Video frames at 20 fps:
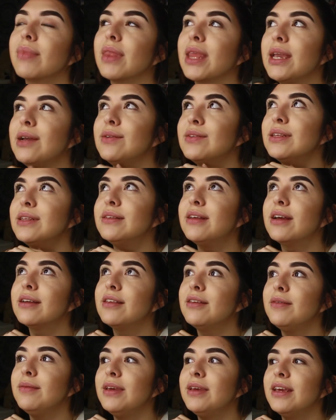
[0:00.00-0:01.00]
he wasn't
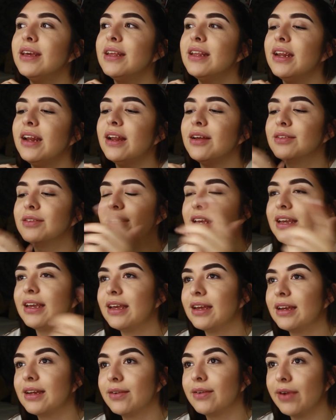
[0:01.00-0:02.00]
texting me and then I was like
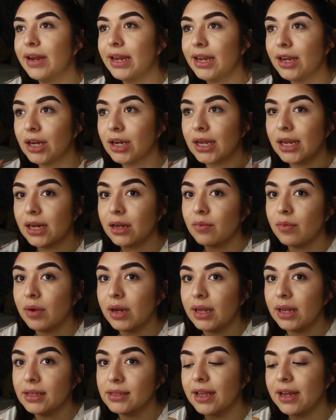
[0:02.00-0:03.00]
right here getting
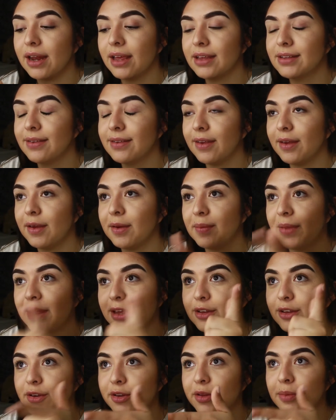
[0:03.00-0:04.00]
ready and then I see him
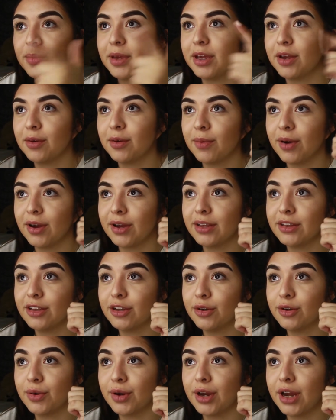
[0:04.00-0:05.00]
like through the mirror walk in
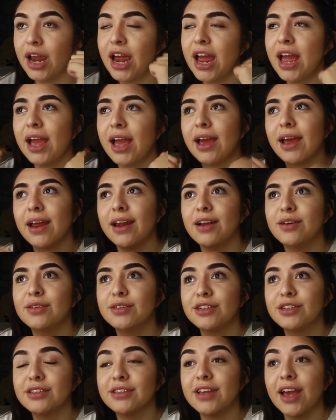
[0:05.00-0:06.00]
the door and I
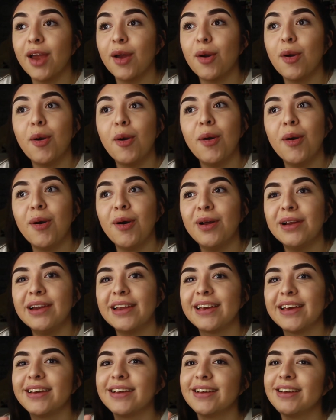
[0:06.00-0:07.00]
was just like oh
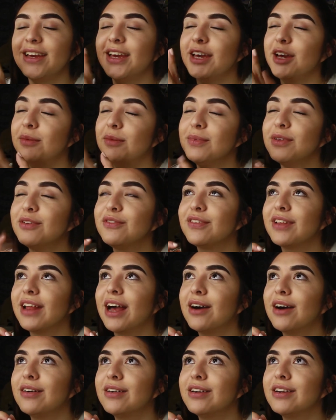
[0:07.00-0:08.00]
like he got me
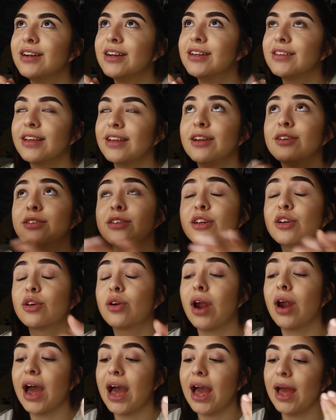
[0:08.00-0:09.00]
flowers and I was gonna
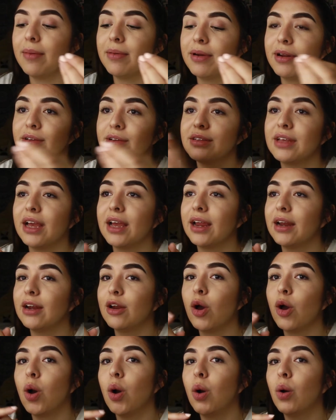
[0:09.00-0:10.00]
cry but I was like
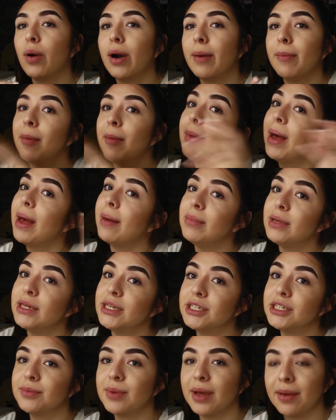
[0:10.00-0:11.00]
no I'm a bad
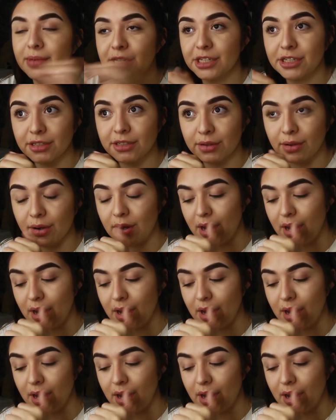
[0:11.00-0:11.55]
bitch bad bitches don't